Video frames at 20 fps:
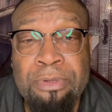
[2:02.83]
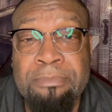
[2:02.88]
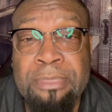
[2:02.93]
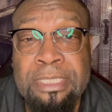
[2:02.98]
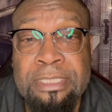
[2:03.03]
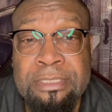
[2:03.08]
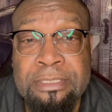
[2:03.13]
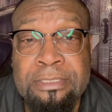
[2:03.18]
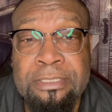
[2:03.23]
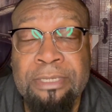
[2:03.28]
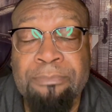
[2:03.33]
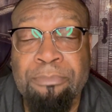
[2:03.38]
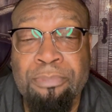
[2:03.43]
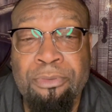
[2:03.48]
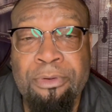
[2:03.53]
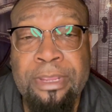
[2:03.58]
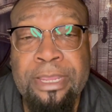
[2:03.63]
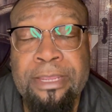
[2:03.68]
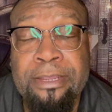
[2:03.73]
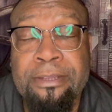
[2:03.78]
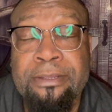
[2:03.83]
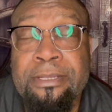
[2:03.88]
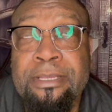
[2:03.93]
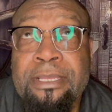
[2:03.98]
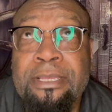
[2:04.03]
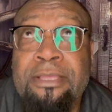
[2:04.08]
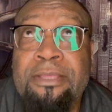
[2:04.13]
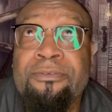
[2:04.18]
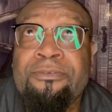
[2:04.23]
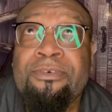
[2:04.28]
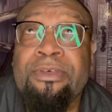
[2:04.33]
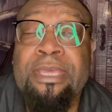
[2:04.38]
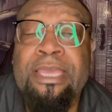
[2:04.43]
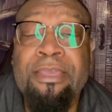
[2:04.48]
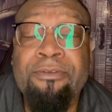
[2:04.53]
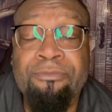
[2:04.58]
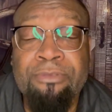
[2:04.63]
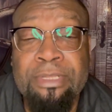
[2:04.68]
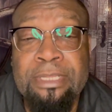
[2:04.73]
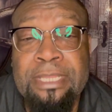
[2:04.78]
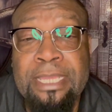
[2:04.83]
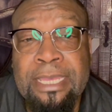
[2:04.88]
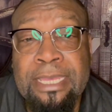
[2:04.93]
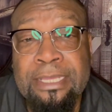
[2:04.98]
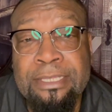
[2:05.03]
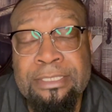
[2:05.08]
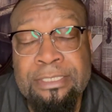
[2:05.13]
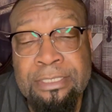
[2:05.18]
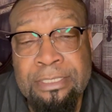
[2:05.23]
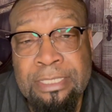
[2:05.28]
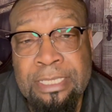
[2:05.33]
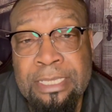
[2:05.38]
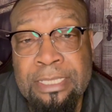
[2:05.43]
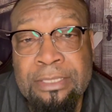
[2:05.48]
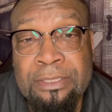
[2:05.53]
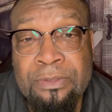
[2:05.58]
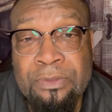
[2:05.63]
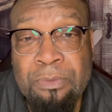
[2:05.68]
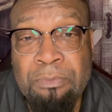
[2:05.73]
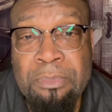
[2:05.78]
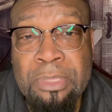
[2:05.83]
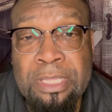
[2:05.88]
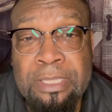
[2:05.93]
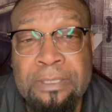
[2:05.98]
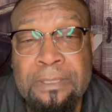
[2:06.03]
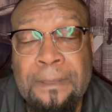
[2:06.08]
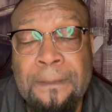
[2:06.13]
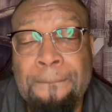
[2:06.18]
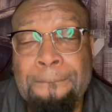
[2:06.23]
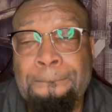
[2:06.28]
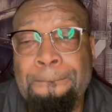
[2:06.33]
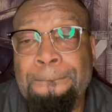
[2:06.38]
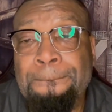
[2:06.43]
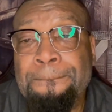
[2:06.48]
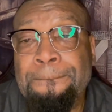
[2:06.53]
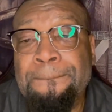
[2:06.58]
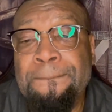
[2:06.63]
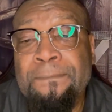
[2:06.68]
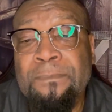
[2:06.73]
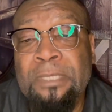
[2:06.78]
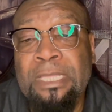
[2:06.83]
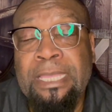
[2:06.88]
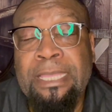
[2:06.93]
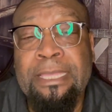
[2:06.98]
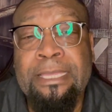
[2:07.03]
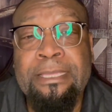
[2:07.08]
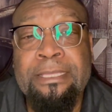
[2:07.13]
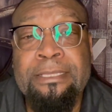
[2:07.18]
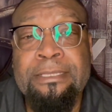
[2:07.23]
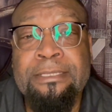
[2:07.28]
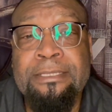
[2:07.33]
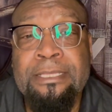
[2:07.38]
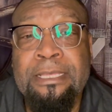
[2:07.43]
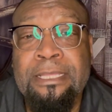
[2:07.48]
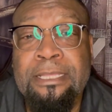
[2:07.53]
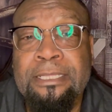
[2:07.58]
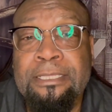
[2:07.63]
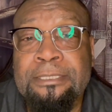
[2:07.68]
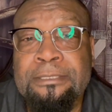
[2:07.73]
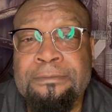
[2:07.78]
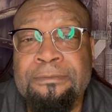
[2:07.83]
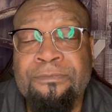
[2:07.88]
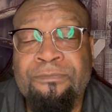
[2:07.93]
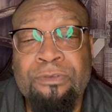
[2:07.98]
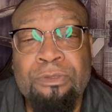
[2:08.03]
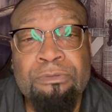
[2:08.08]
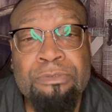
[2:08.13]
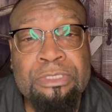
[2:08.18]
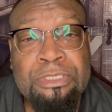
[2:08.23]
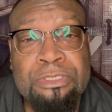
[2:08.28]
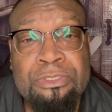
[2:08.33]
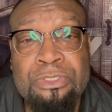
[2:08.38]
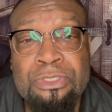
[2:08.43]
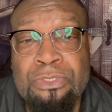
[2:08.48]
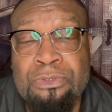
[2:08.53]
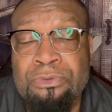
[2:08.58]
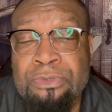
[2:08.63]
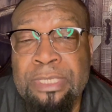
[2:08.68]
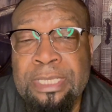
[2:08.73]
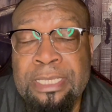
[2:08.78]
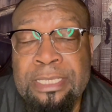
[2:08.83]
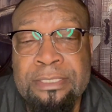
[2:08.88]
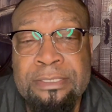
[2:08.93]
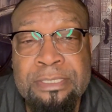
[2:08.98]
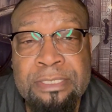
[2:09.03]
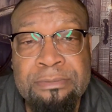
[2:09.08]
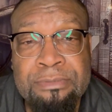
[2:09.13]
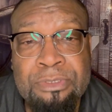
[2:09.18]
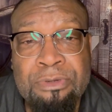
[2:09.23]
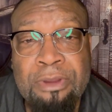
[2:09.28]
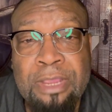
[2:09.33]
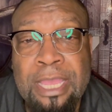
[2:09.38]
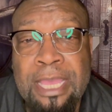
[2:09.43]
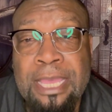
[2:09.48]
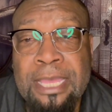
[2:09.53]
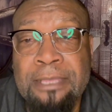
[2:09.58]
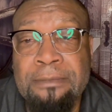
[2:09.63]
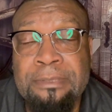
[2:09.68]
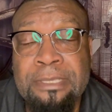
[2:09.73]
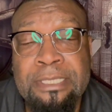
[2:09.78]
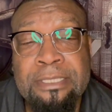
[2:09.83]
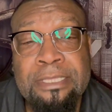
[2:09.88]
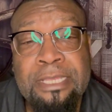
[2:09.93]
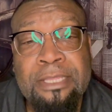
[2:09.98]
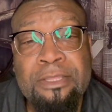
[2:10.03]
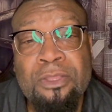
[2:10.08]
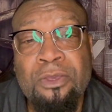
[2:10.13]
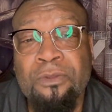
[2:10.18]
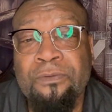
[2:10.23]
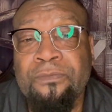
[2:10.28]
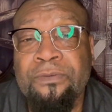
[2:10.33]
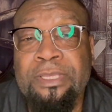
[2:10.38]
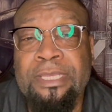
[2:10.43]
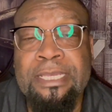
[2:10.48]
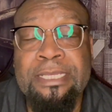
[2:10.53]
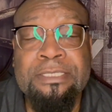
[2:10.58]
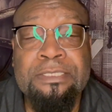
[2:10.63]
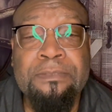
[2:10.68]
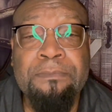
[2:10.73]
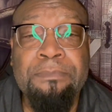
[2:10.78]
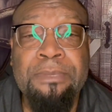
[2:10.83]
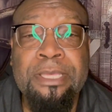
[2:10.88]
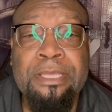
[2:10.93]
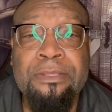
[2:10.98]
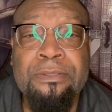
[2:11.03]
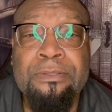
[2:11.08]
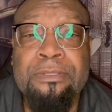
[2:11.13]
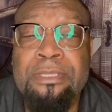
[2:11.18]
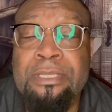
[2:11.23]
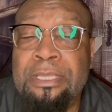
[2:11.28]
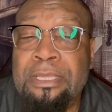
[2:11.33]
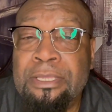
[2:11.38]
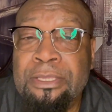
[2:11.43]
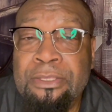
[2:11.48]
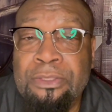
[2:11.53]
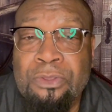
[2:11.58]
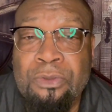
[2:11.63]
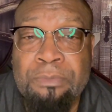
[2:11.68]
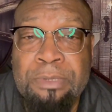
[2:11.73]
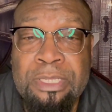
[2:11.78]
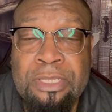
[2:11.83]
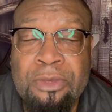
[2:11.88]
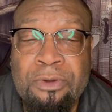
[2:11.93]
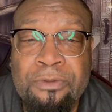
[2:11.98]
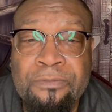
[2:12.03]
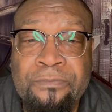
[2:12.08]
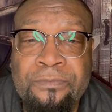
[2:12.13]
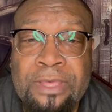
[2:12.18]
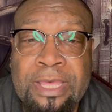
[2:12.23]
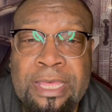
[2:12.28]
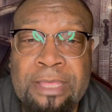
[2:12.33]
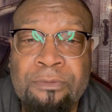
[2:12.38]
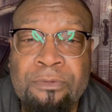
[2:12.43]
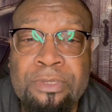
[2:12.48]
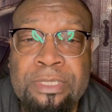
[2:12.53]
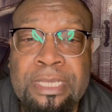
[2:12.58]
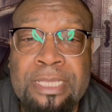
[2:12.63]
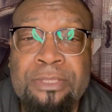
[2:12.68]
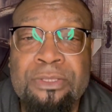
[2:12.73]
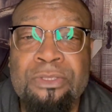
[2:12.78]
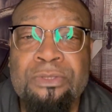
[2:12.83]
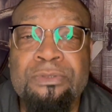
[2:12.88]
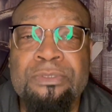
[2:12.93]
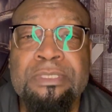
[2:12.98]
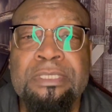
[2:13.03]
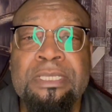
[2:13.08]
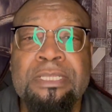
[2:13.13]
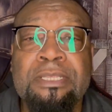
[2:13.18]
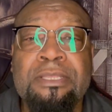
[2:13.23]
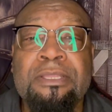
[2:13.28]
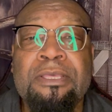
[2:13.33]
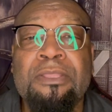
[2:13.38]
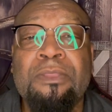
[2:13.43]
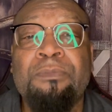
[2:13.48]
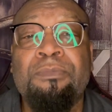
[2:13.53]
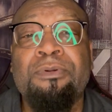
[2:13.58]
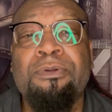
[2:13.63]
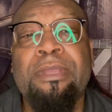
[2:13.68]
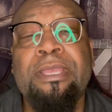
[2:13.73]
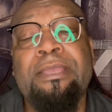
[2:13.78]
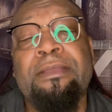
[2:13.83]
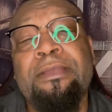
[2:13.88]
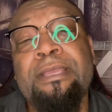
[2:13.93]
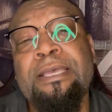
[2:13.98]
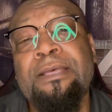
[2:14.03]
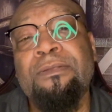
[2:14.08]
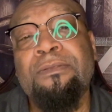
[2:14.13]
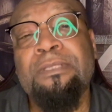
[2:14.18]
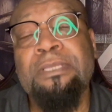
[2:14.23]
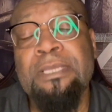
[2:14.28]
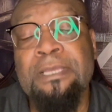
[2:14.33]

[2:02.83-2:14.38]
much a prayer for every day to the end of the month. And uh, if you would just tune in, subscribe, hit that notification bell, you'll be notified when I do send another prayer out